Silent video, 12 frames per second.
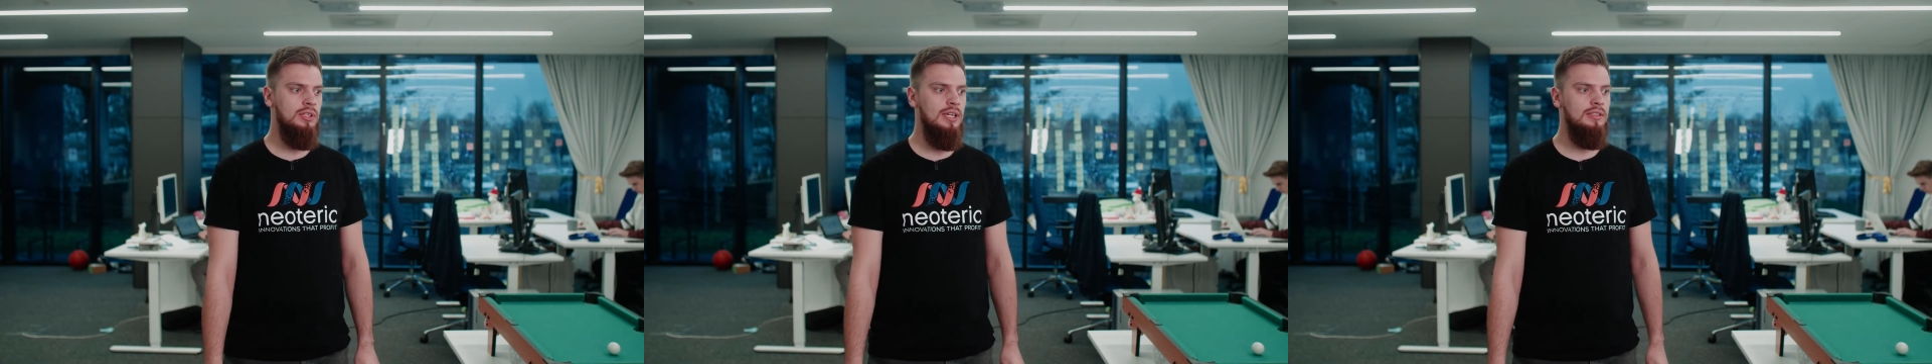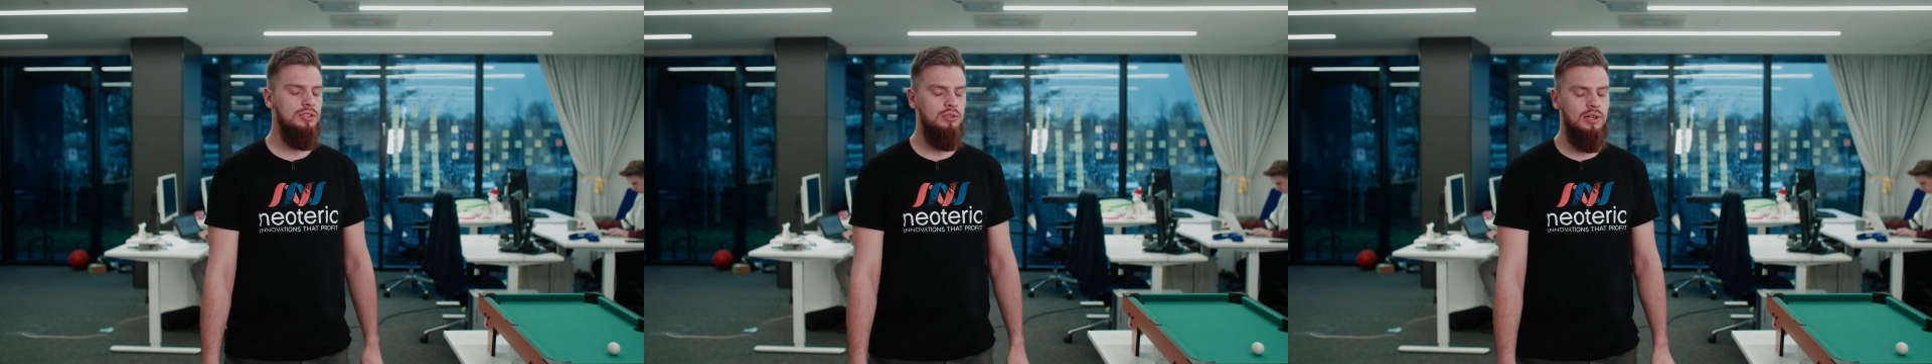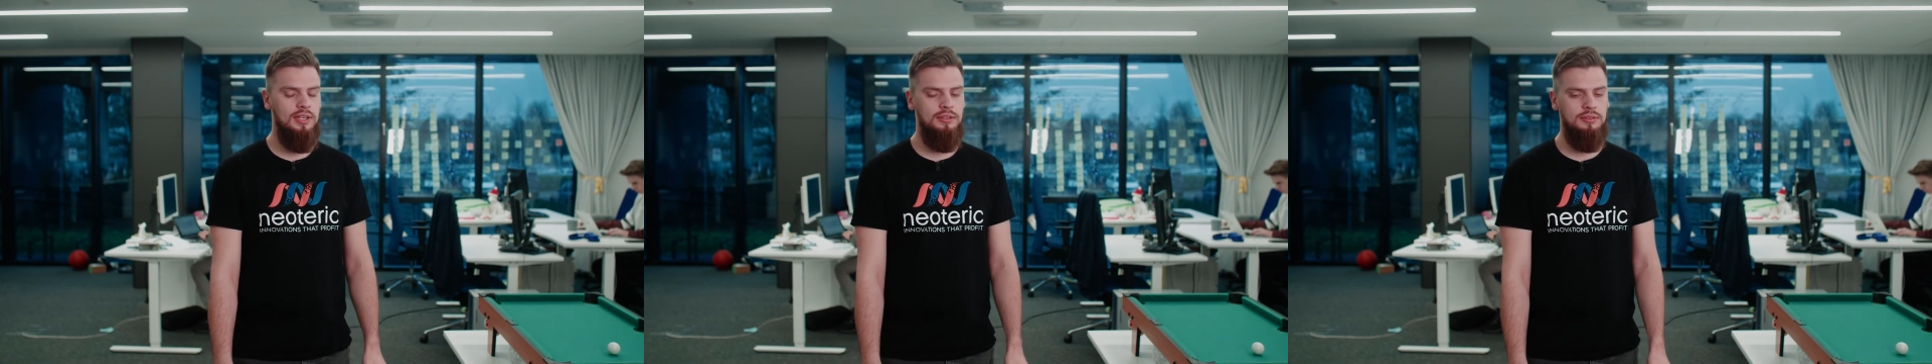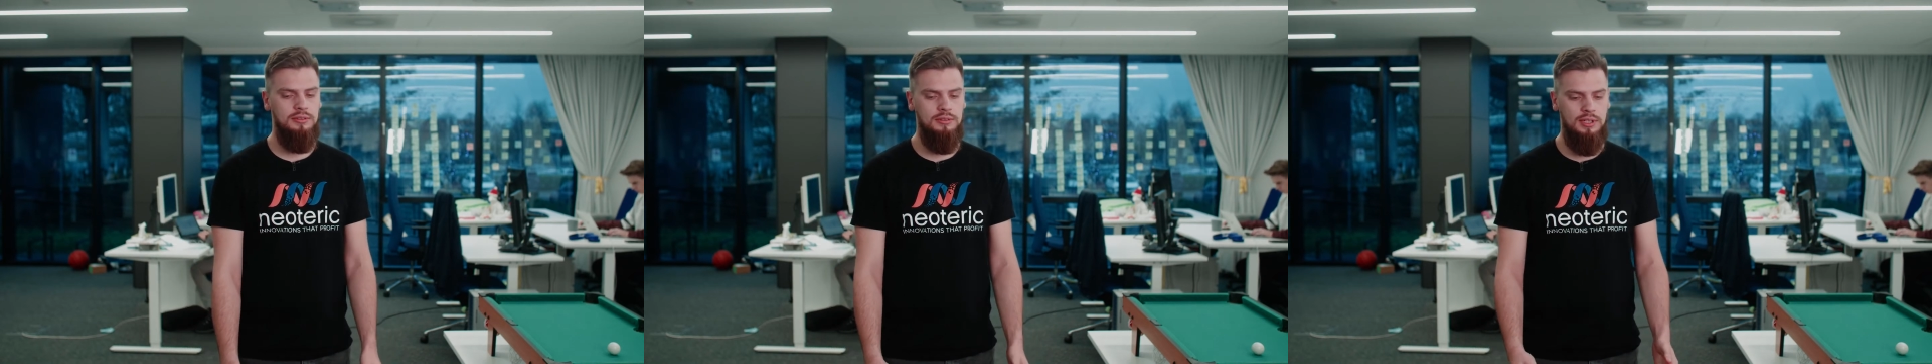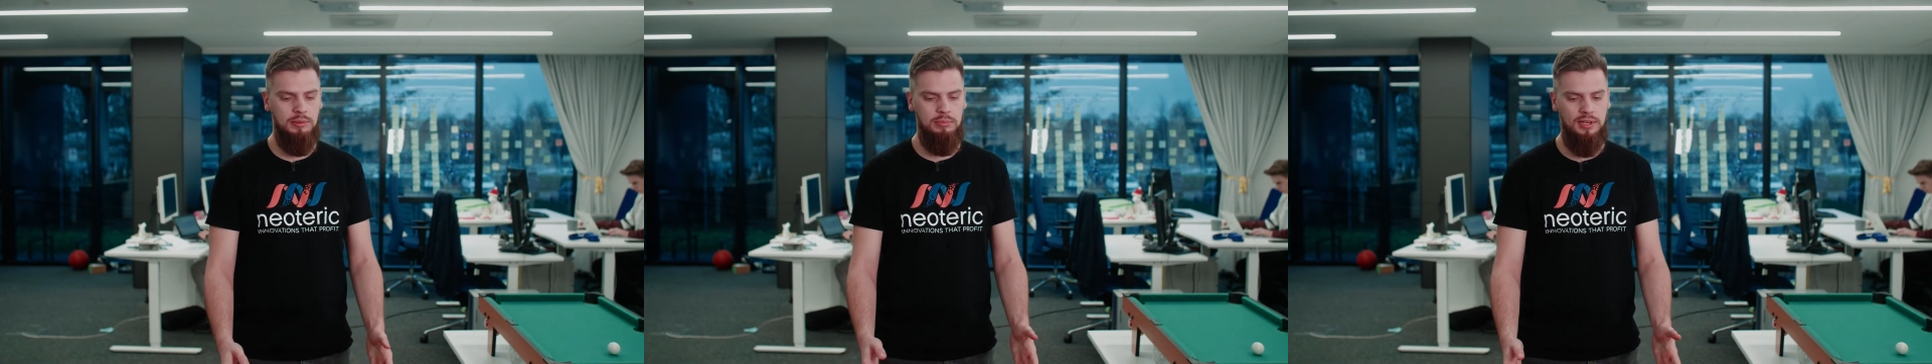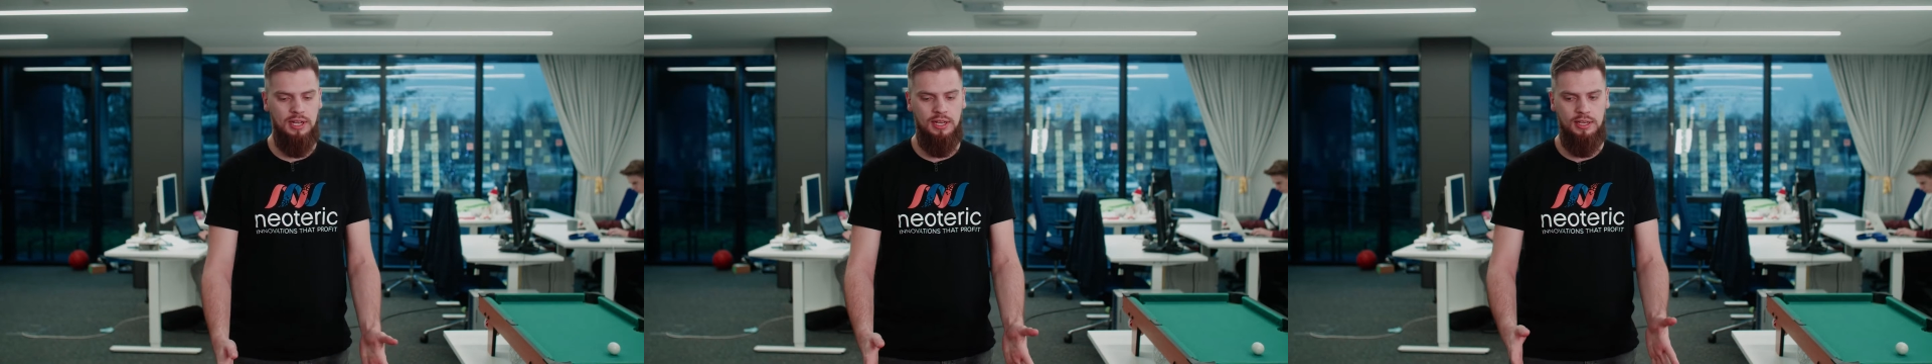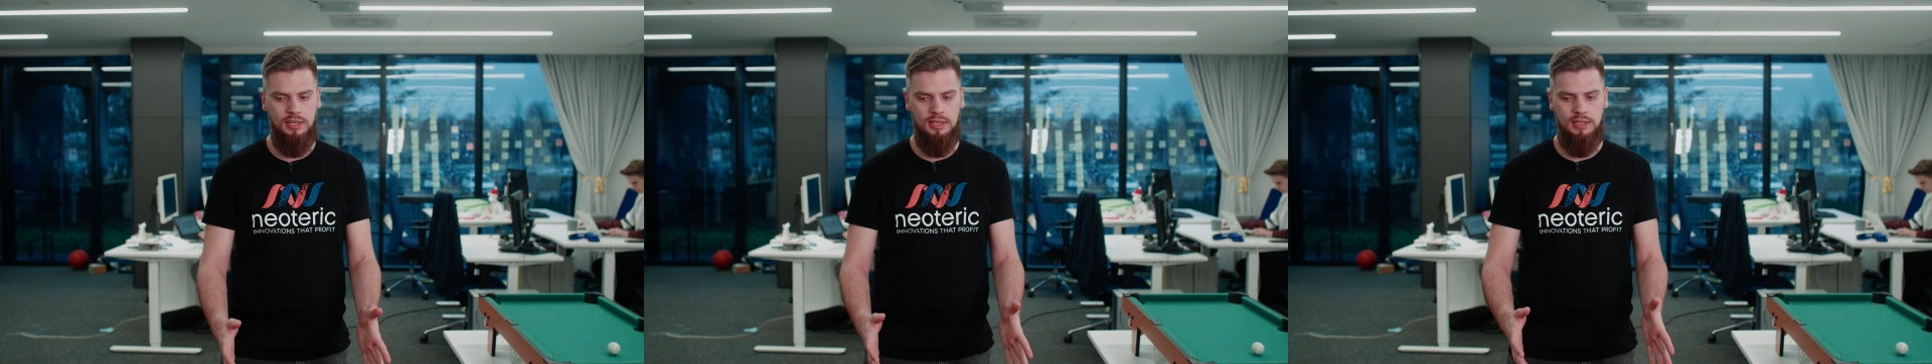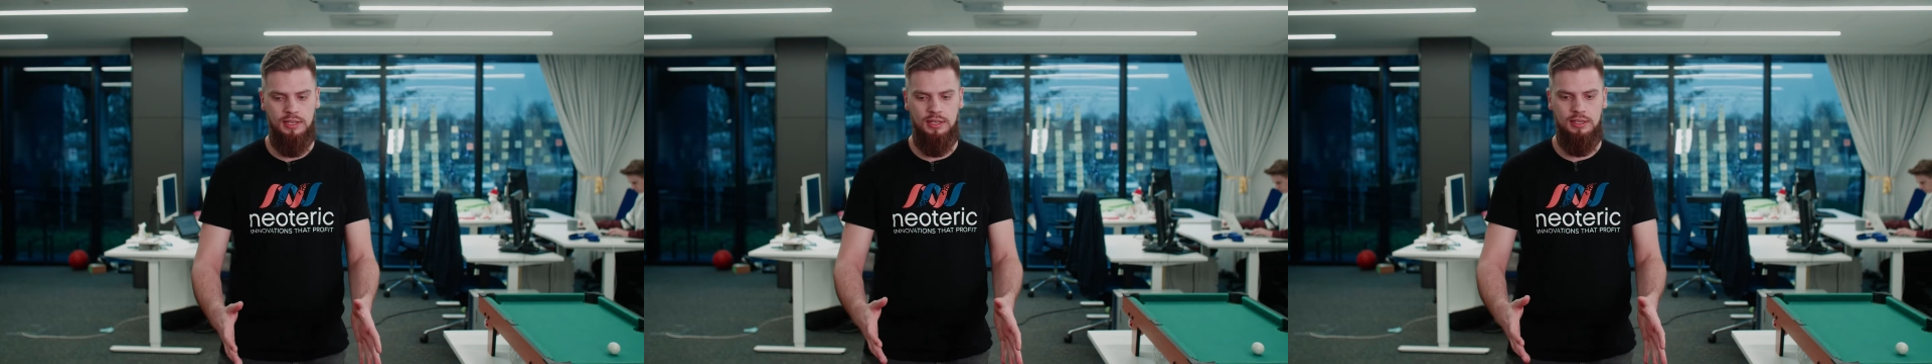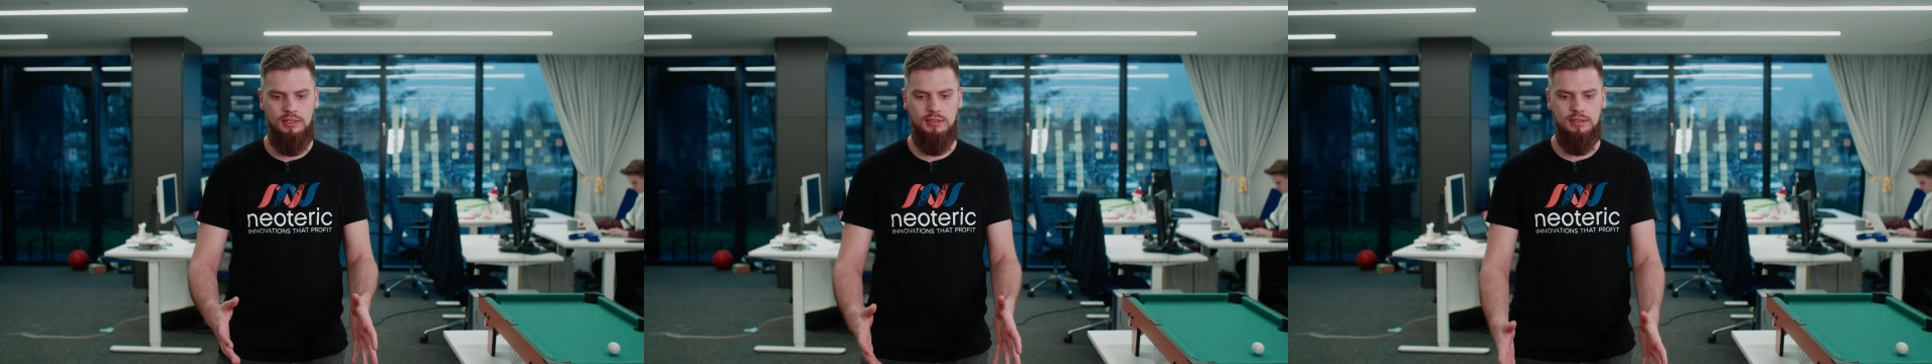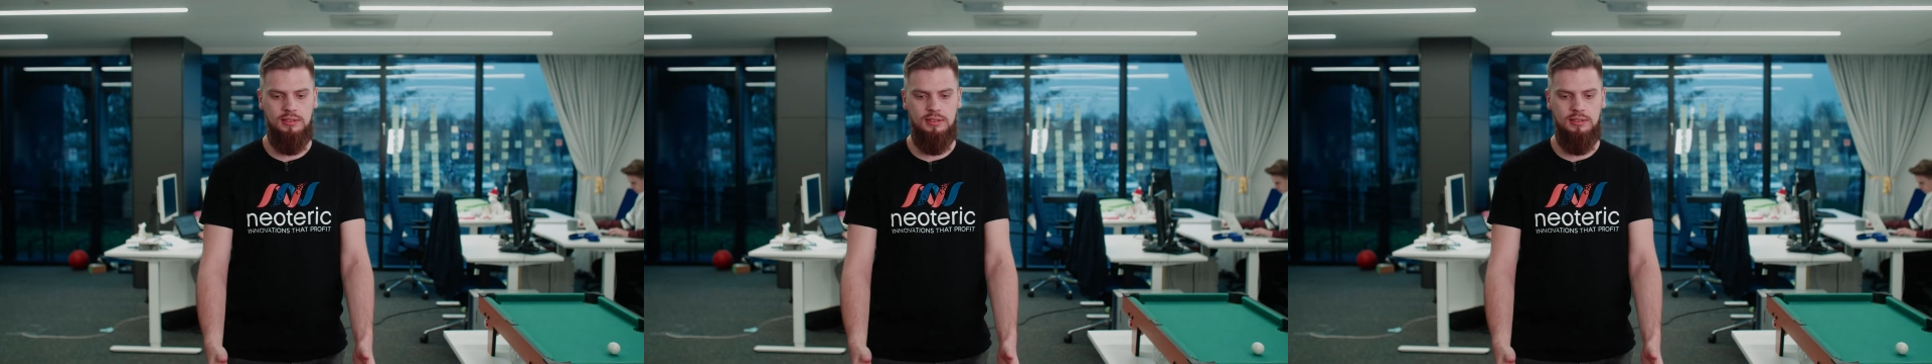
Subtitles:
and try to apply a